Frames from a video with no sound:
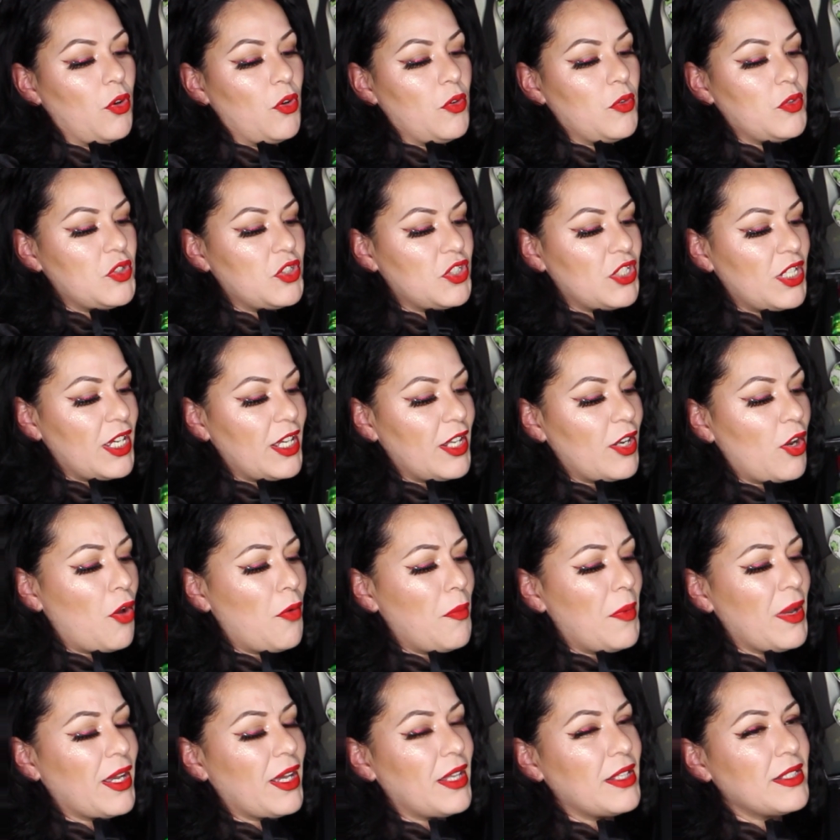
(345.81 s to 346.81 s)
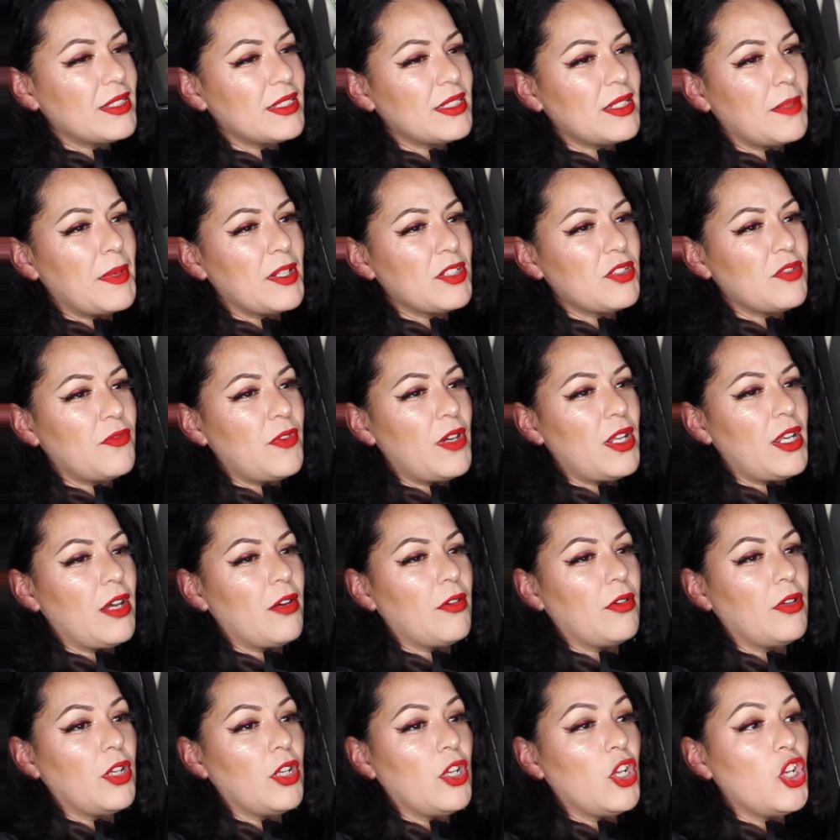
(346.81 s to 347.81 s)
Makeup brush. Oh my god, I
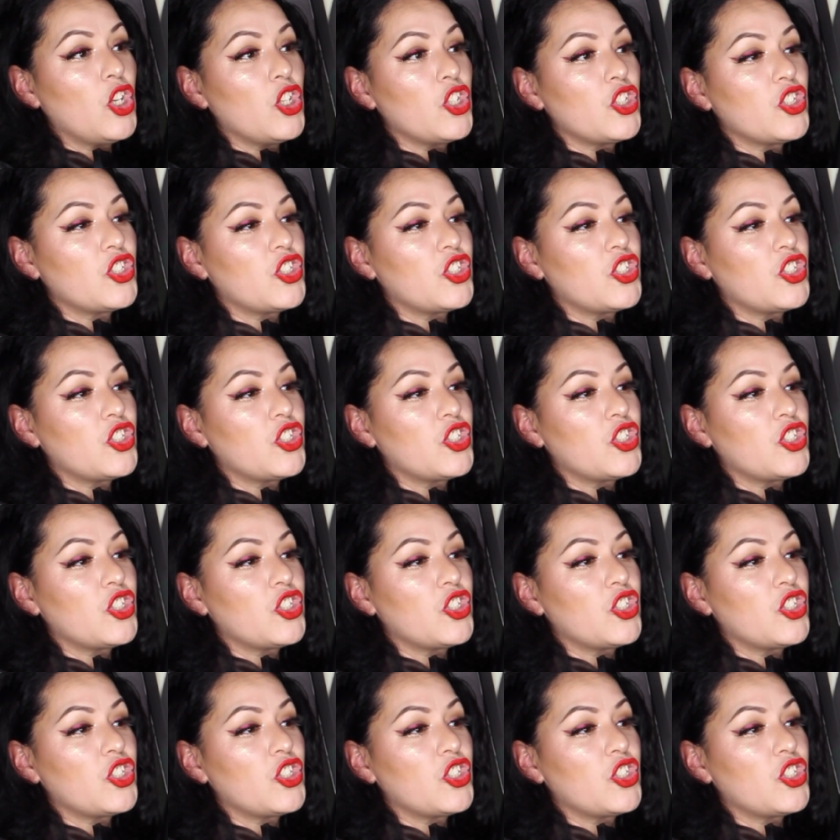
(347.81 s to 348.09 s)
got it.